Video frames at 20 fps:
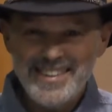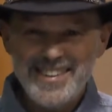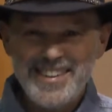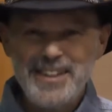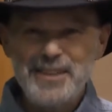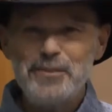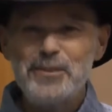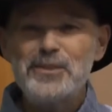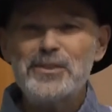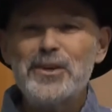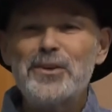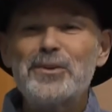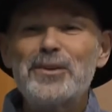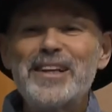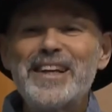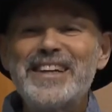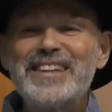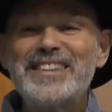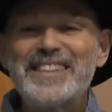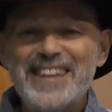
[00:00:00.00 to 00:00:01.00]
he was so
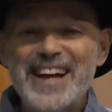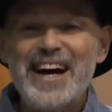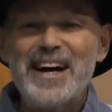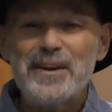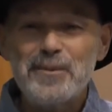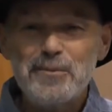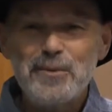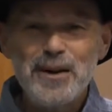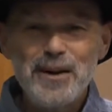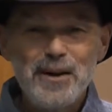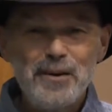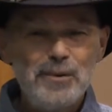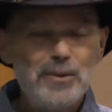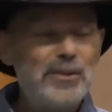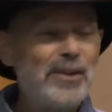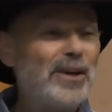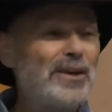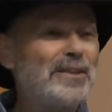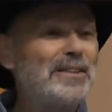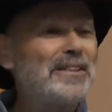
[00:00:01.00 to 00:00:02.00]
laden down
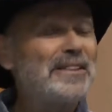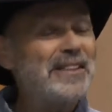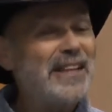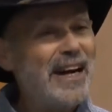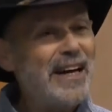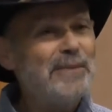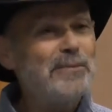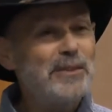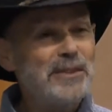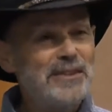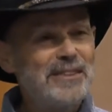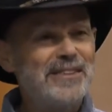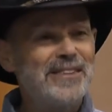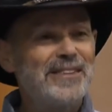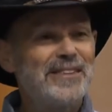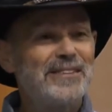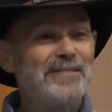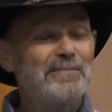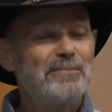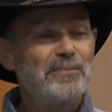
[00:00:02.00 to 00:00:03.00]
with all these diamonds.
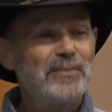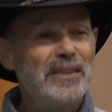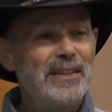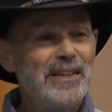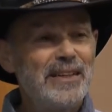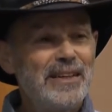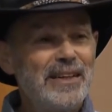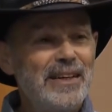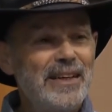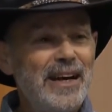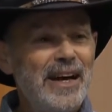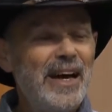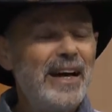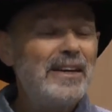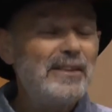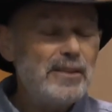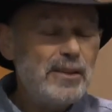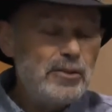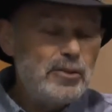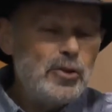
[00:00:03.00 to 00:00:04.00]

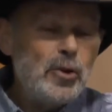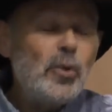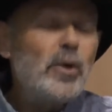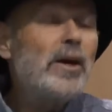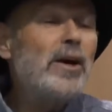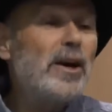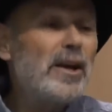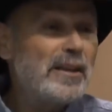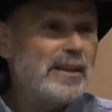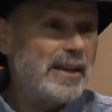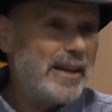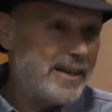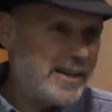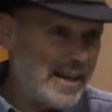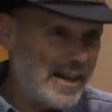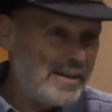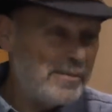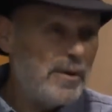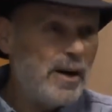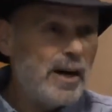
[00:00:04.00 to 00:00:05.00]
And doing all of that
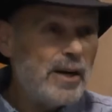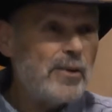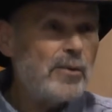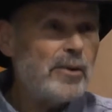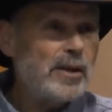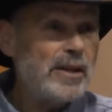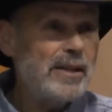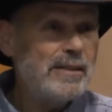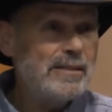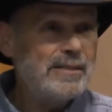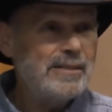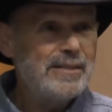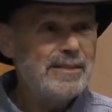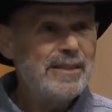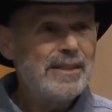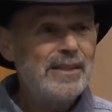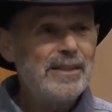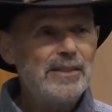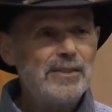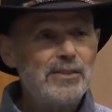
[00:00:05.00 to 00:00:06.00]
got him hungry,
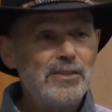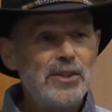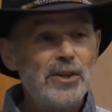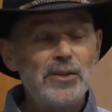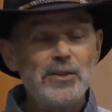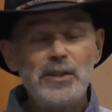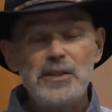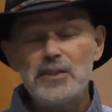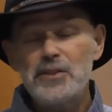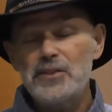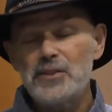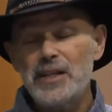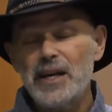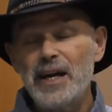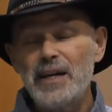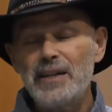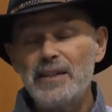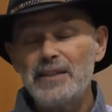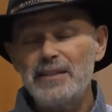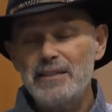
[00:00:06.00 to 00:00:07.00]
so he
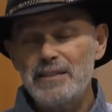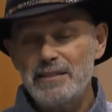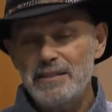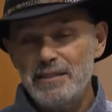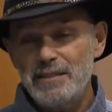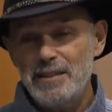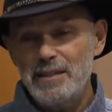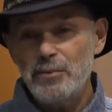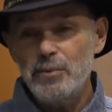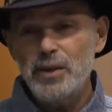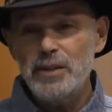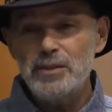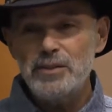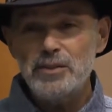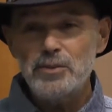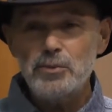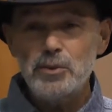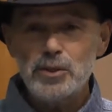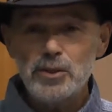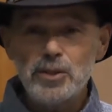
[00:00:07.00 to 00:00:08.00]
decided, he went
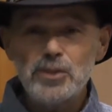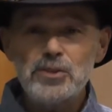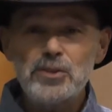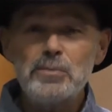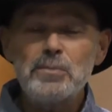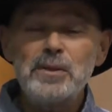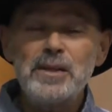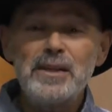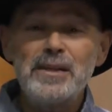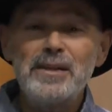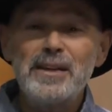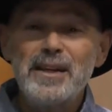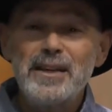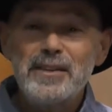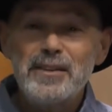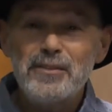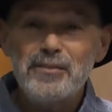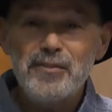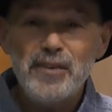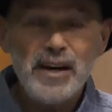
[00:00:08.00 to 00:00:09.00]
to what looked to be
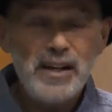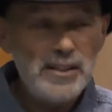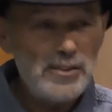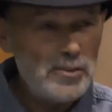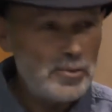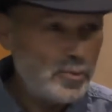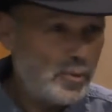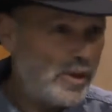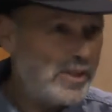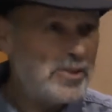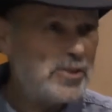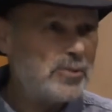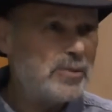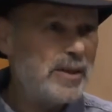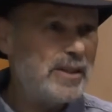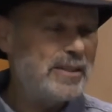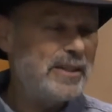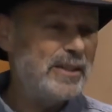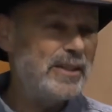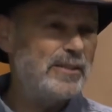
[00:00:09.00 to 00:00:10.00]
the finest
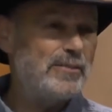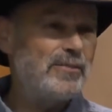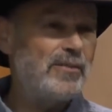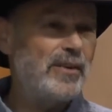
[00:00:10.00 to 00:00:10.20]
restaurant he could